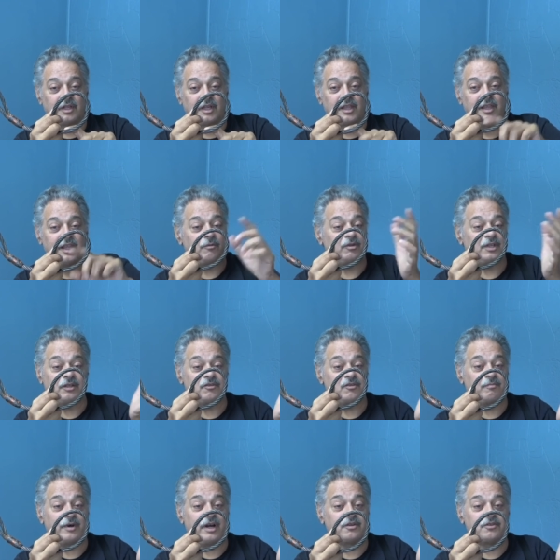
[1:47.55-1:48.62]
And that, that's
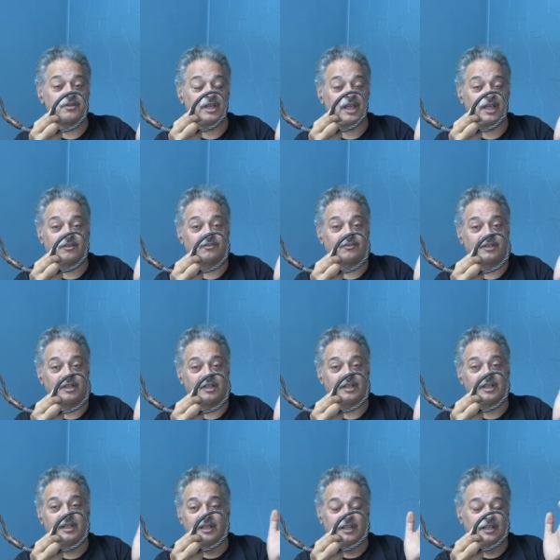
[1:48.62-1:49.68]
the part you can't see.
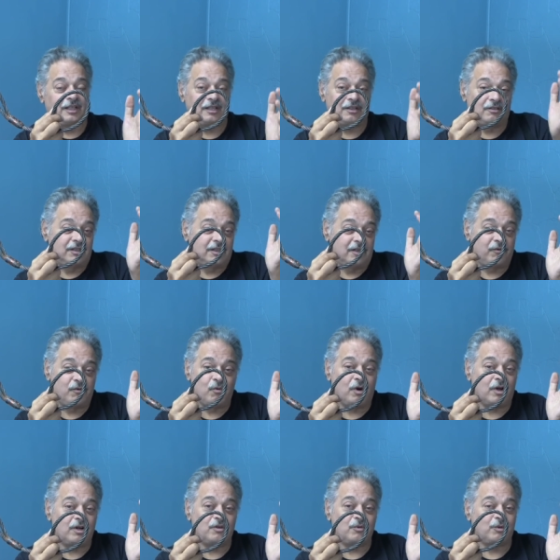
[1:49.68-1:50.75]
And if you
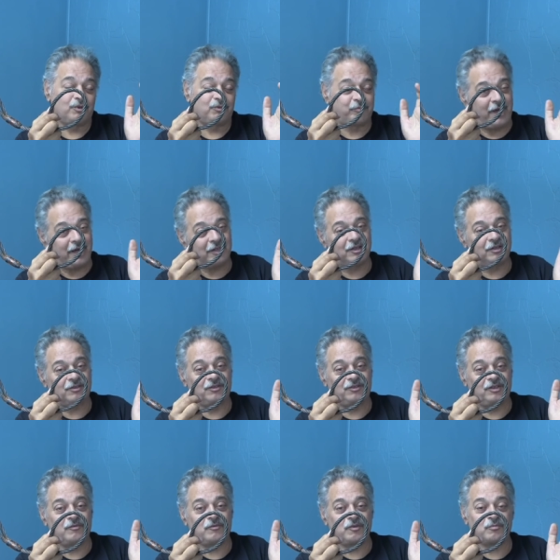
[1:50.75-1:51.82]
wanted to inspect it to
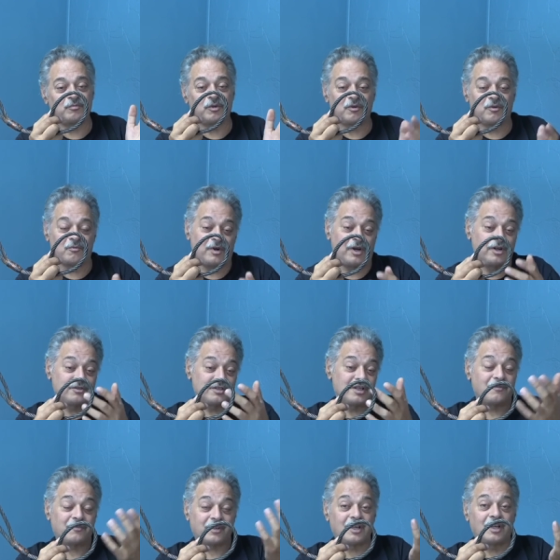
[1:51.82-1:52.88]
see if there's broken wires, you'd
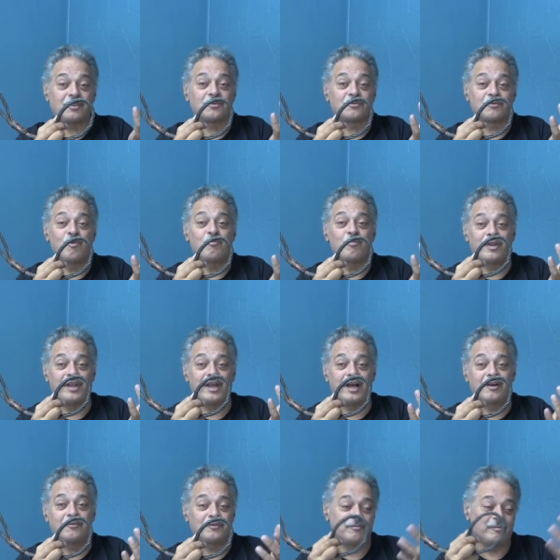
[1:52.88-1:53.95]
have to cut the rope in
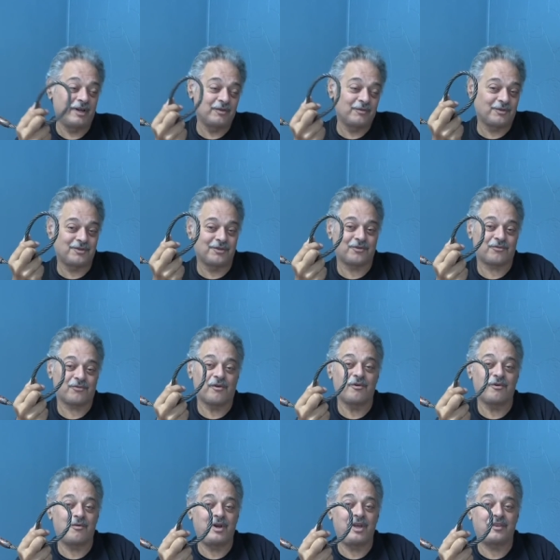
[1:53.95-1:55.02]
half and you might as well just throw
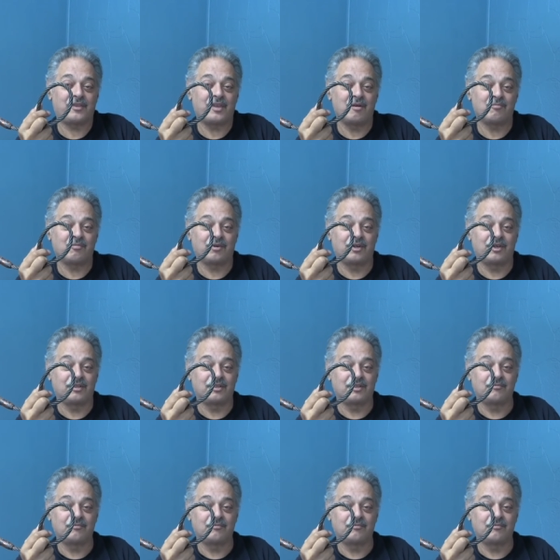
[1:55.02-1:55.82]
it away at that point.